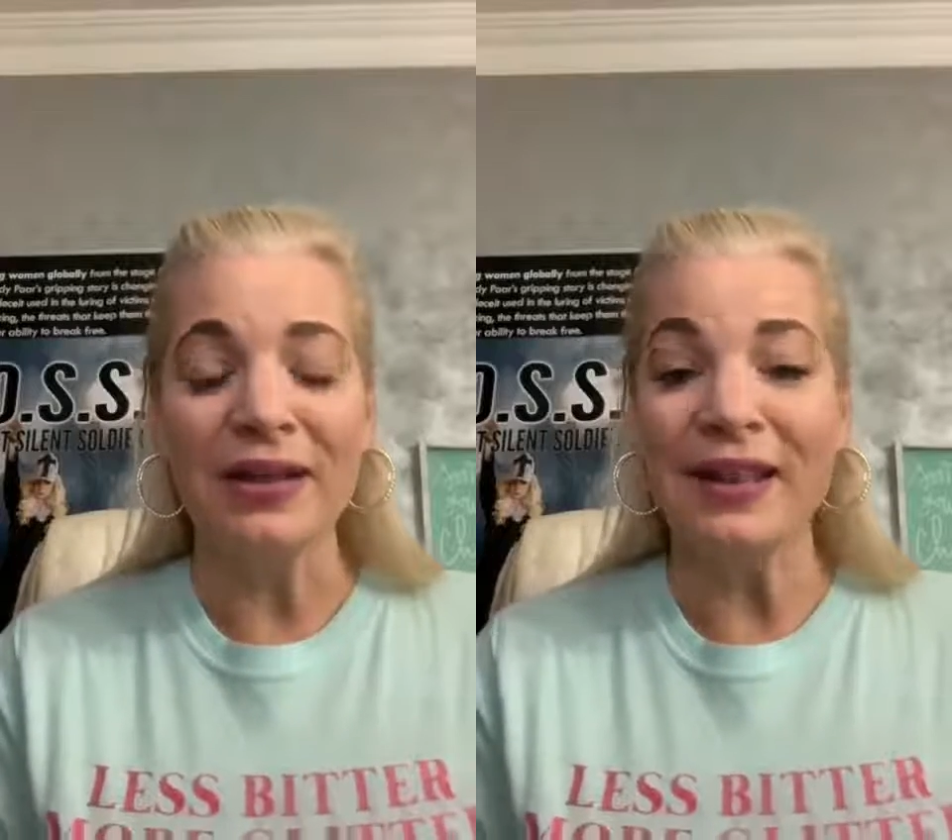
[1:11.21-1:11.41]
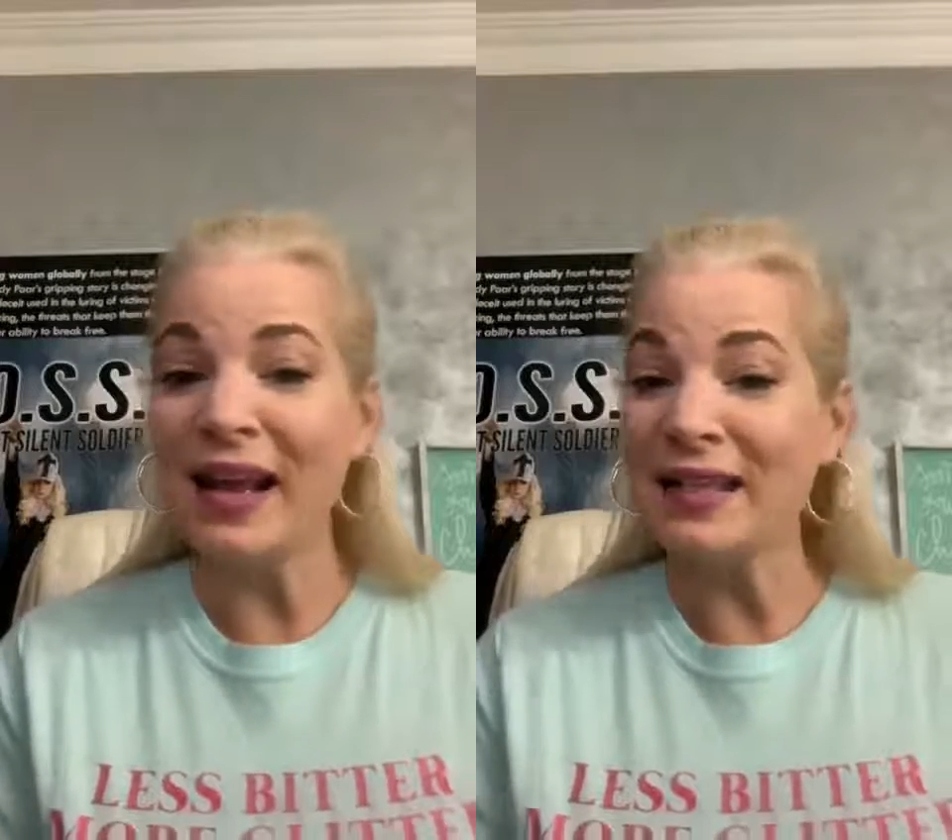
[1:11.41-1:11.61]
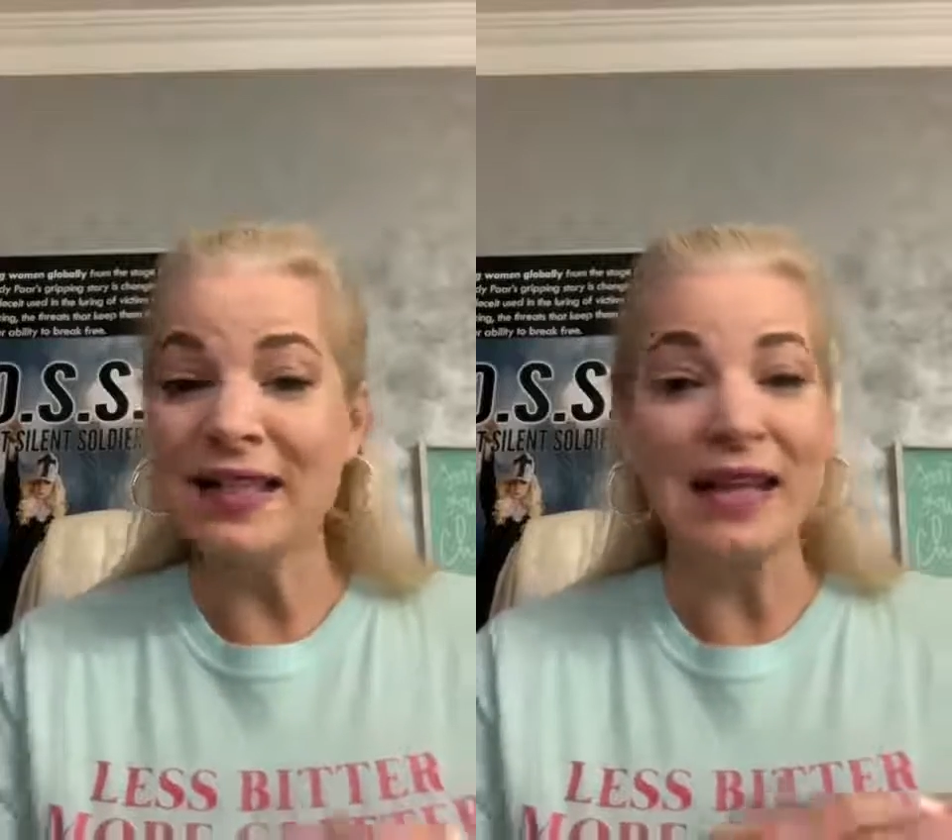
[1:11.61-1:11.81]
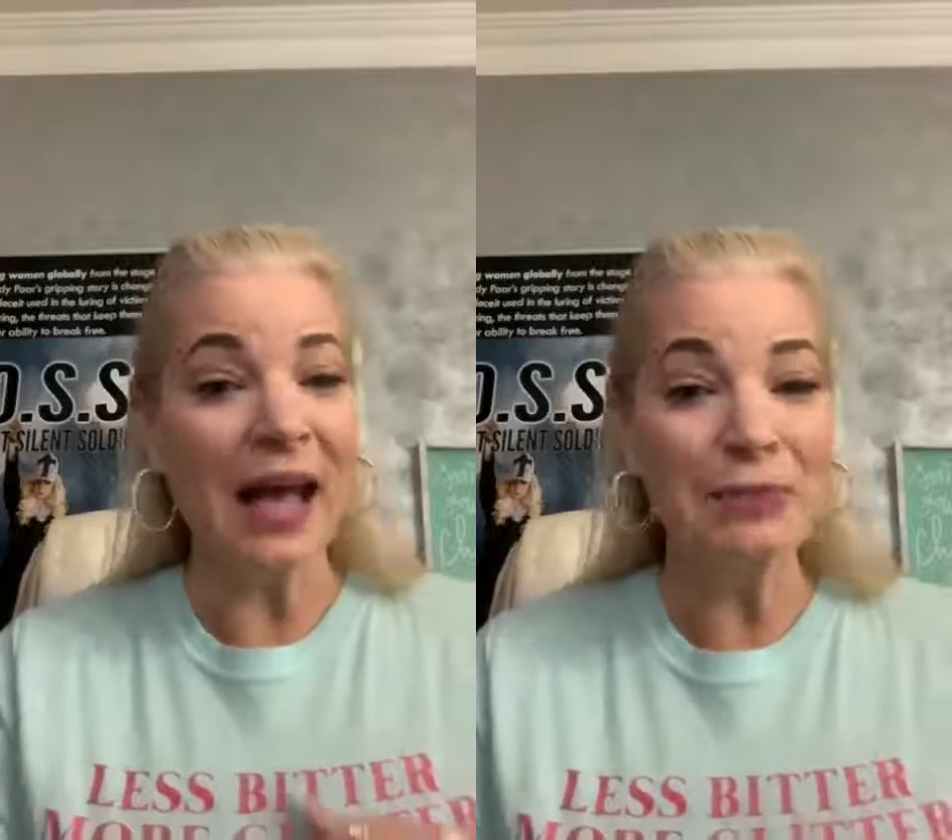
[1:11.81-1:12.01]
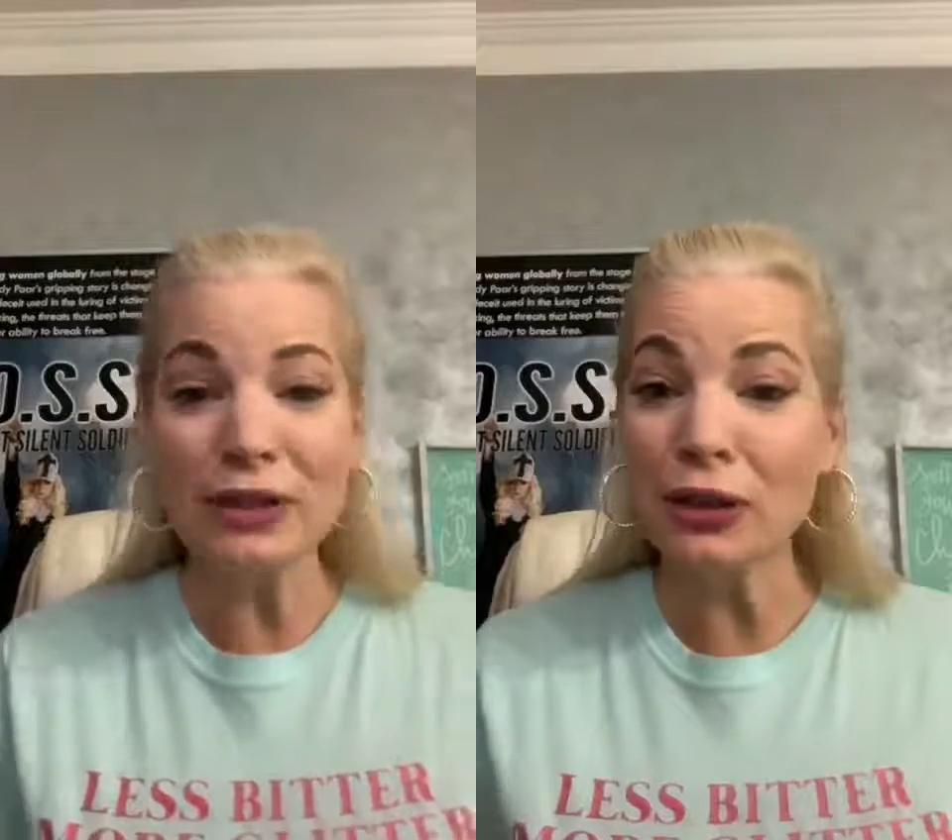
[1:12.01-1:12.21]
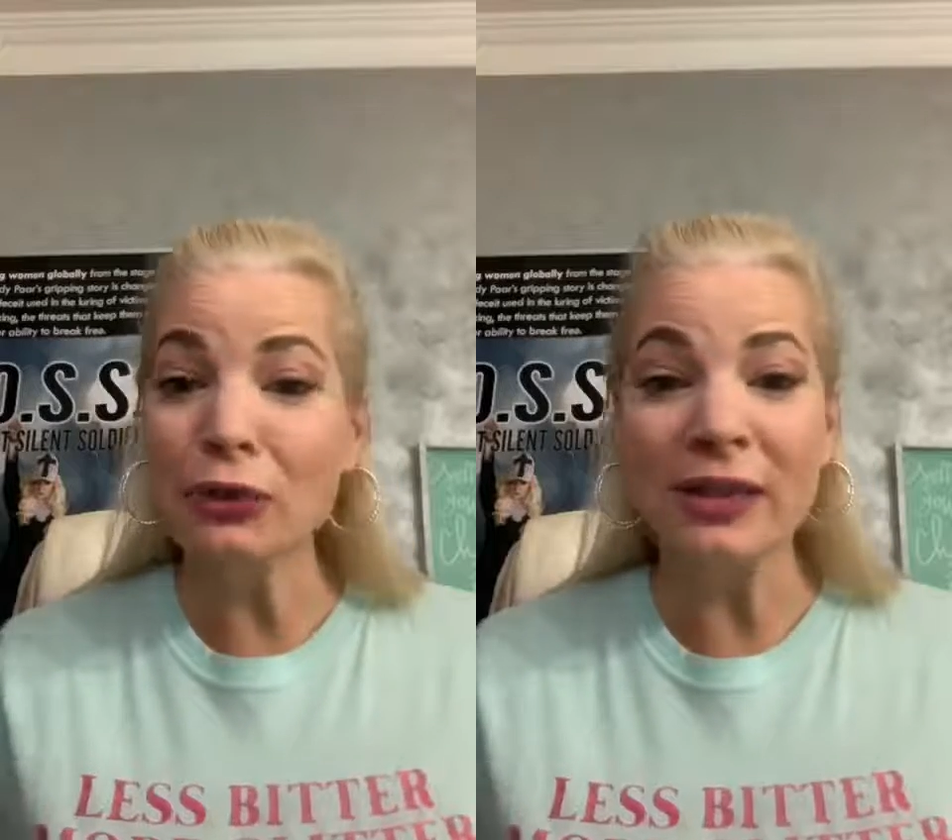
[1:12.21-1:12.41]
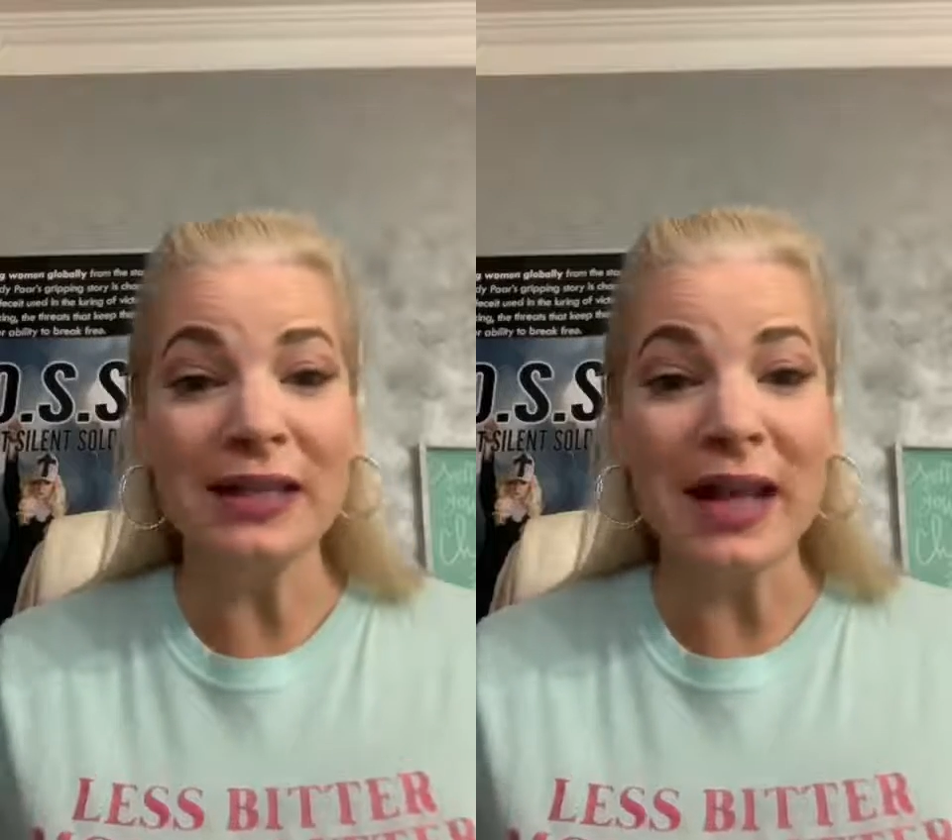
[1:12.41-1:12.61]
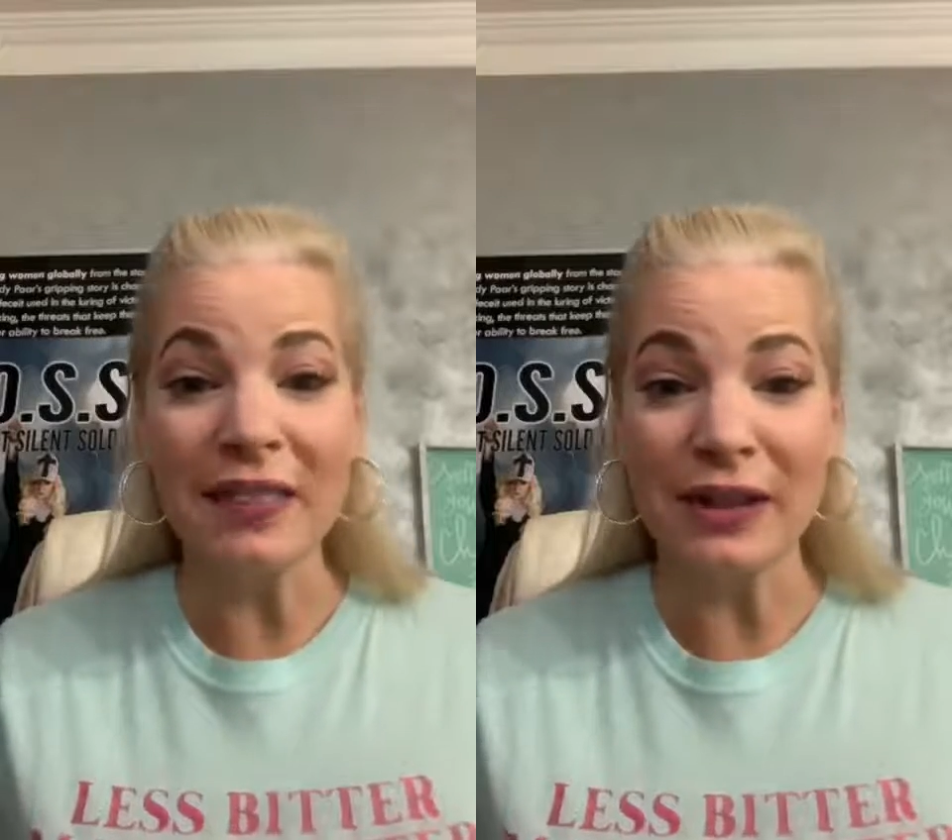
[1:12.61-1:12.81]
that had done absolutely
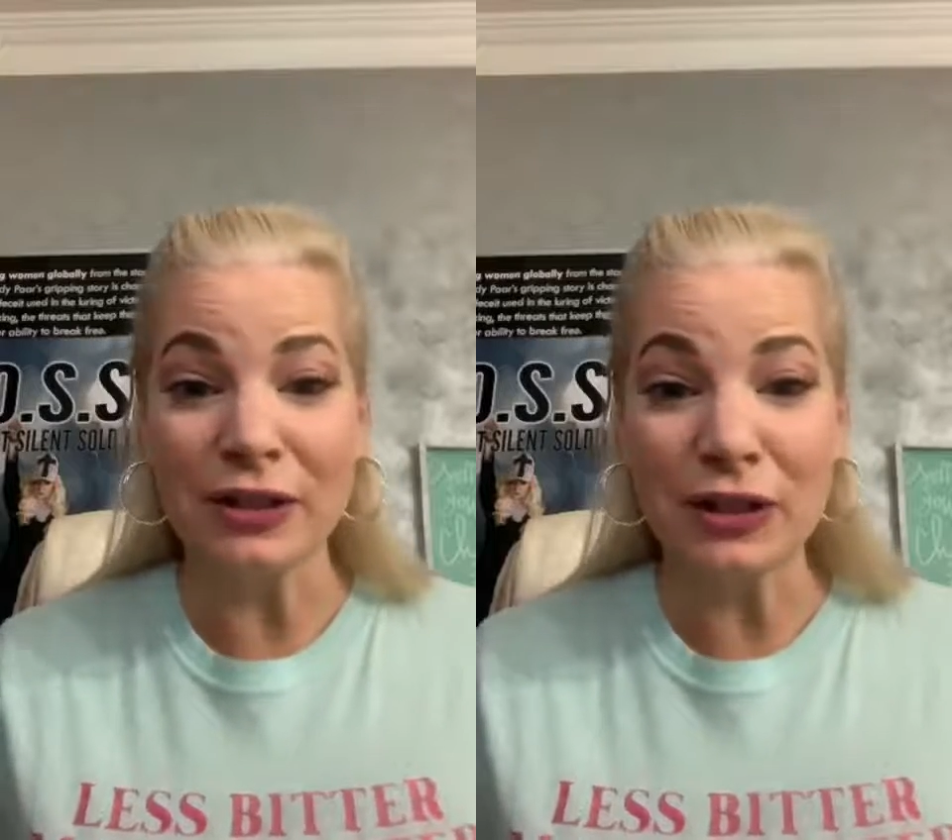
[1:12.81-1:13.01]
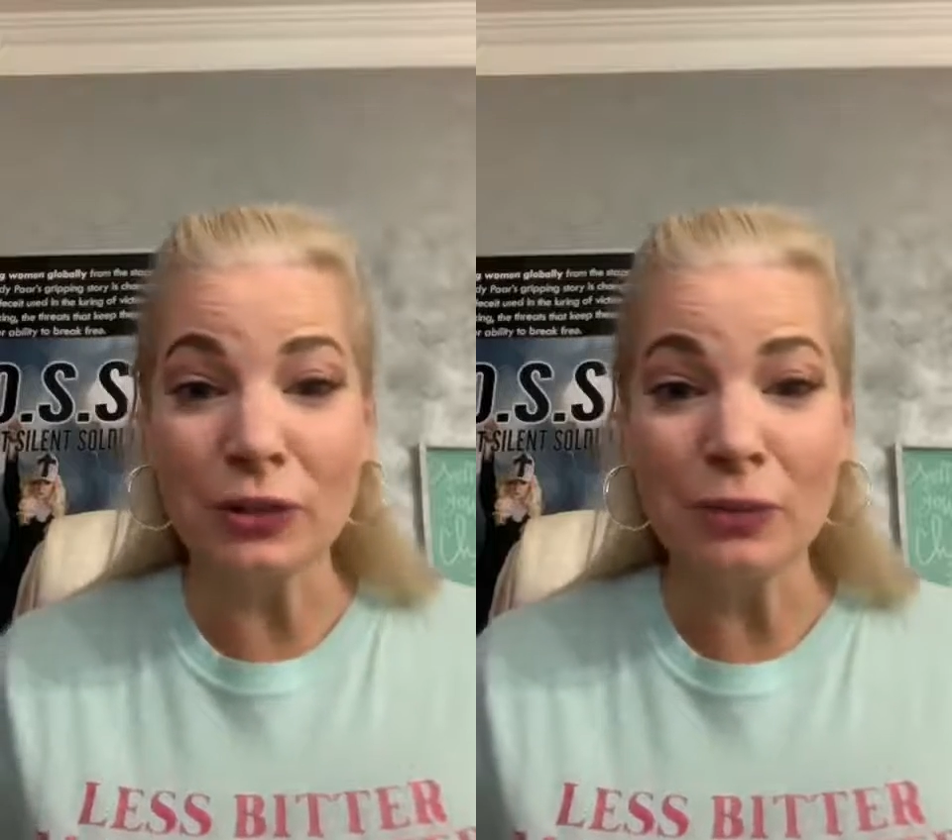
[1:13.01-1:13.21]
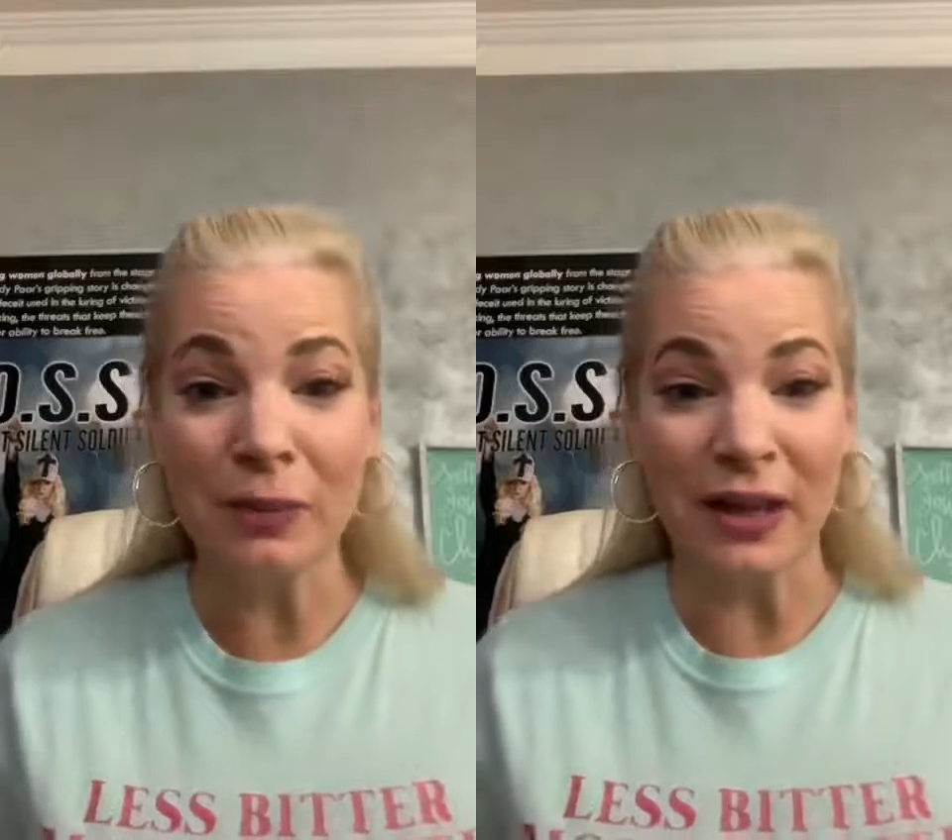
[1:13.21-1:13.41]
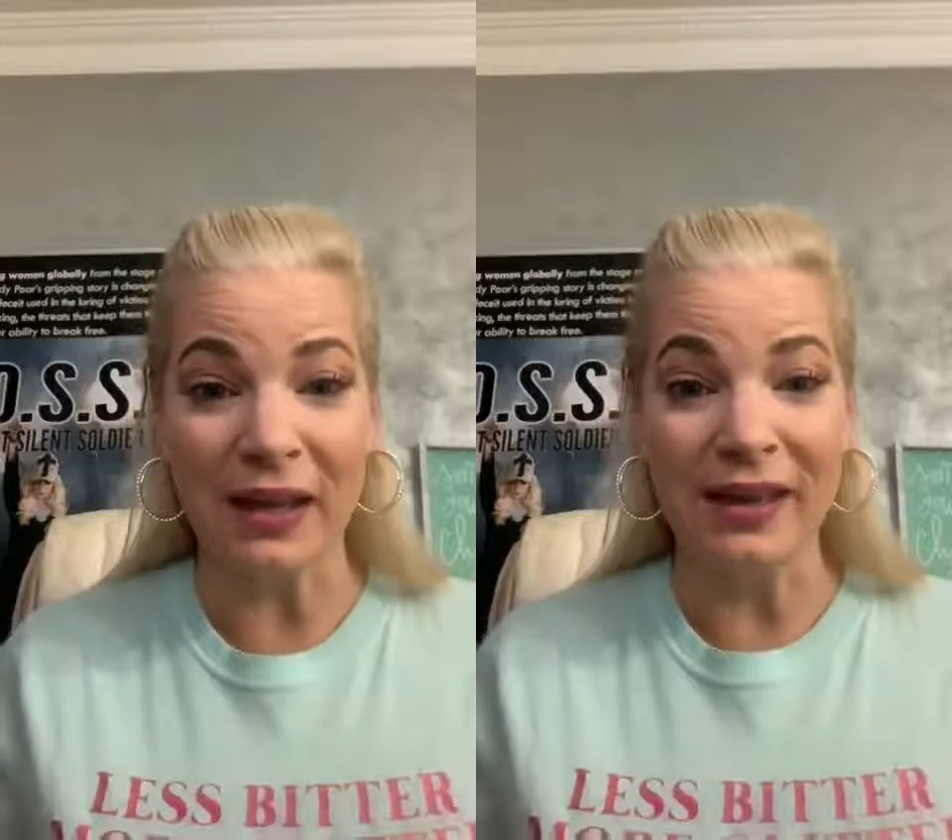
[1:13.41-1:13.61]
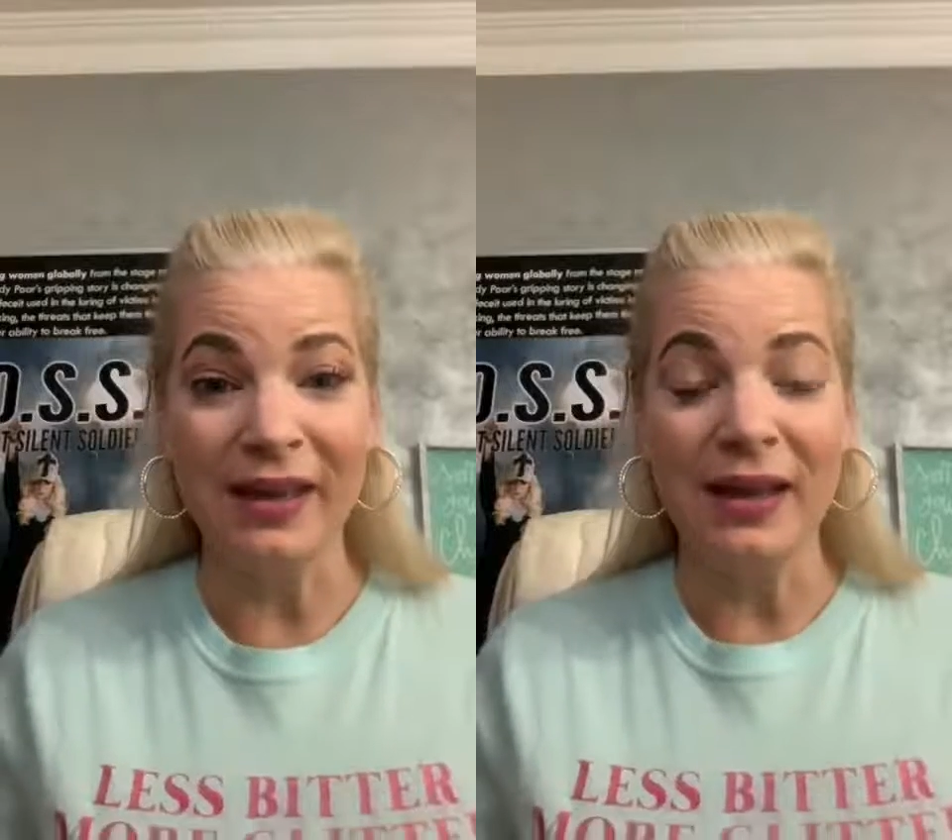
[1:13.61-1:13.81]
nothing to me,